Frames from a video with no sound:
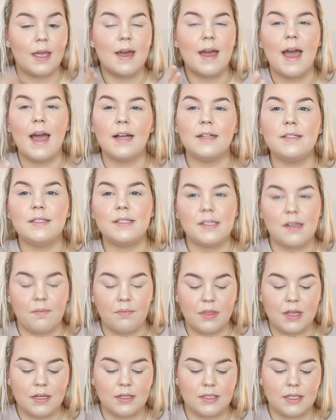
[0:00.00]
add
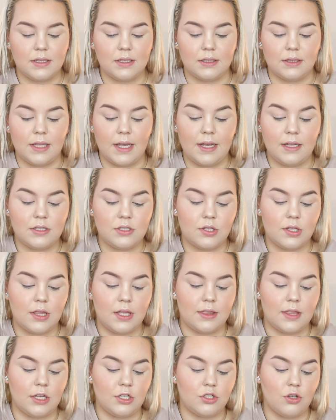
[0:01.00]
something to the lid so
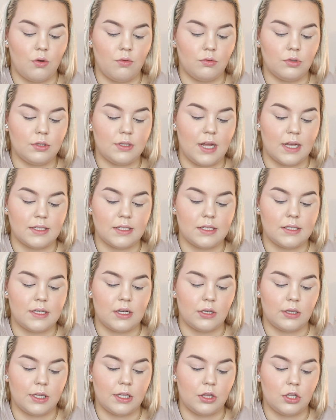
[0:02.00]
that they don't
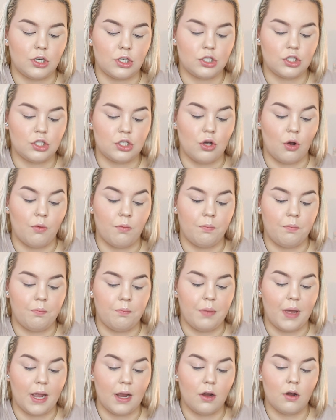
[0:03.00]
necessarily look so
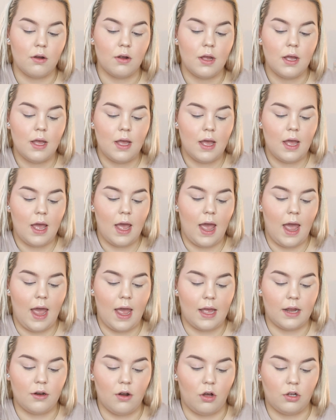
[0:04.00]
bare,
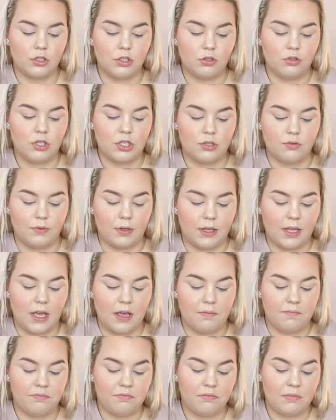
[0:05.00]
and also just
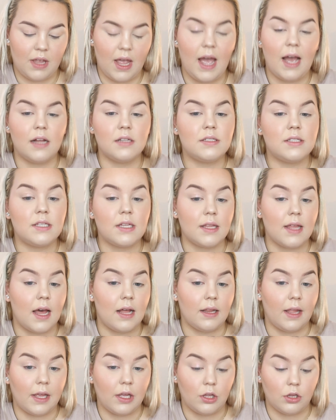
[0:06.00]
really adds to
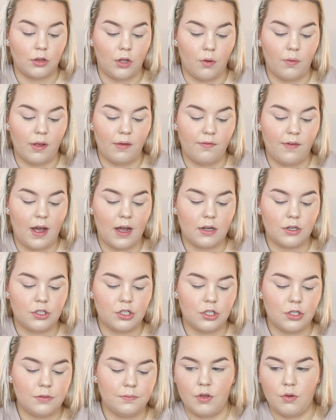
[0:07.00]
that like glowy
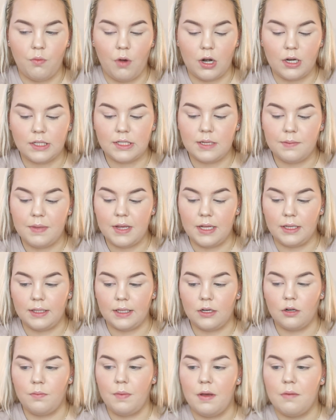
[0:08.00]
factor. If you want it to be a
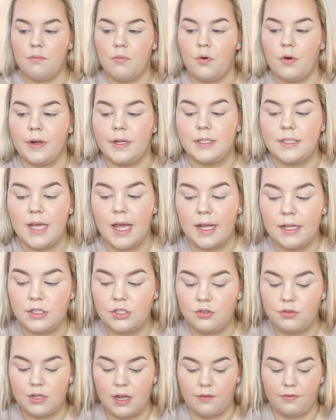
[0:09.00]
little bit more
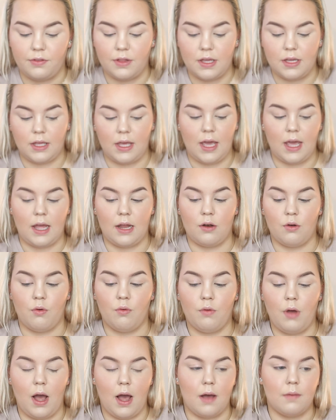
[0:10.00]
intense, you definitely can
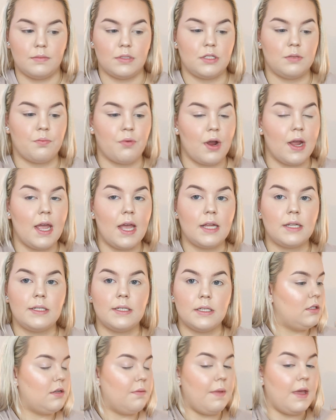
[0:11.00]
um, spray it
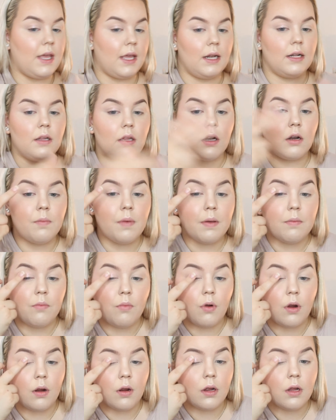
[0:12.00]
to make it a little bit
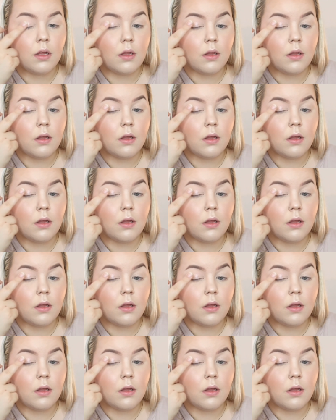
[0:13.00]
more